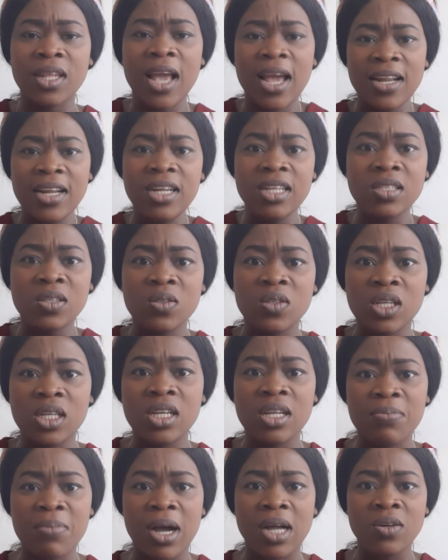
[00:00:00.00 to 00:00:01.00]
Any little thing
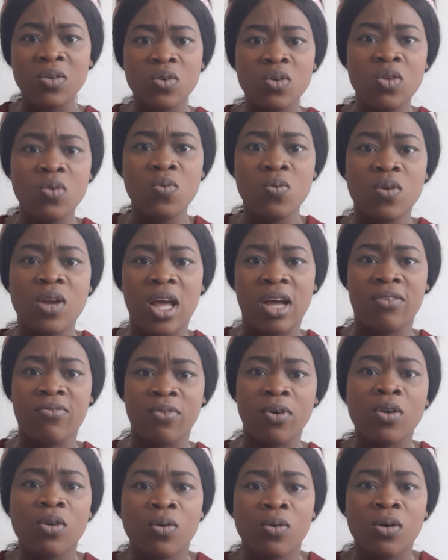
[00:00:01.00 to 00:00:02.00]
the man do, you will not
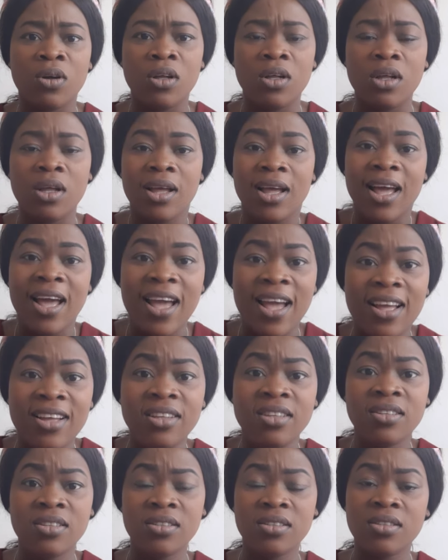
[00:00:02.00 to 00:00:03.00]
follow. Eh?